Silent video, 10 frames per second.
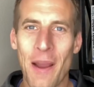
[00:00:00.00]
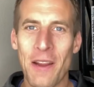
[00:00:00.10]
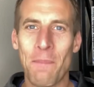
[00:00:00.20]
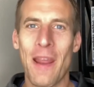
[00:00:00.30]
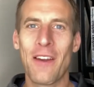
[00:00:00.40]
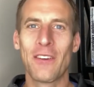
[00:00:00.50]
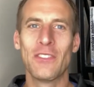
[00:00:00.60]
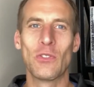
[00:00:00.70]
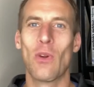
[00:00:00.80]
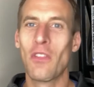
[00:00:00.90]
your
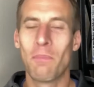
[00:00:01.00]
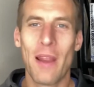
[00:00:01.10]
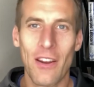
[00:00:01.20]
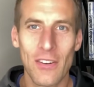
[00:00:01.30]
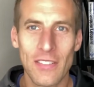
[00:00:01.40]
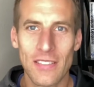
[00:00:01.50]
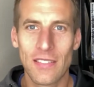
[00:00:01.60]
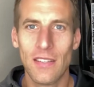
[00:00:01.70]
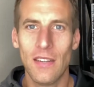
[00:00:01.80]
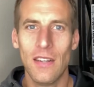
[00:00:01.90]
parents or other parents
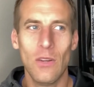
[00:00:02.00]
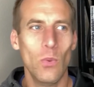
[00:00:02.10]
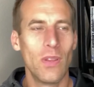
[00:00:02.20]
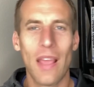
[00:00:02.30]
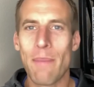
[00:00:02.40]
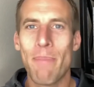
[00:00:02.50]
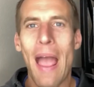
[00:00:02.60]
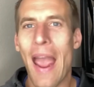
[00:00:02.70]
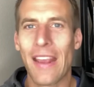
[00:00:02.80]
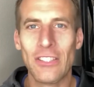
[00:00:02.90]
with a
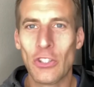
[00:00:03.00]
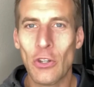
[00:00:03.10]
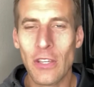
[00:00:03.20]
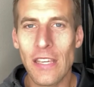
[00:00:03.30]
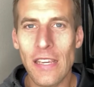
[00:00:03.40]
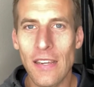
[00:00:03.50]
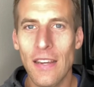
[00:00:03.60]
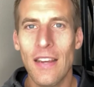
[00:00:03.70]
packaged cookie,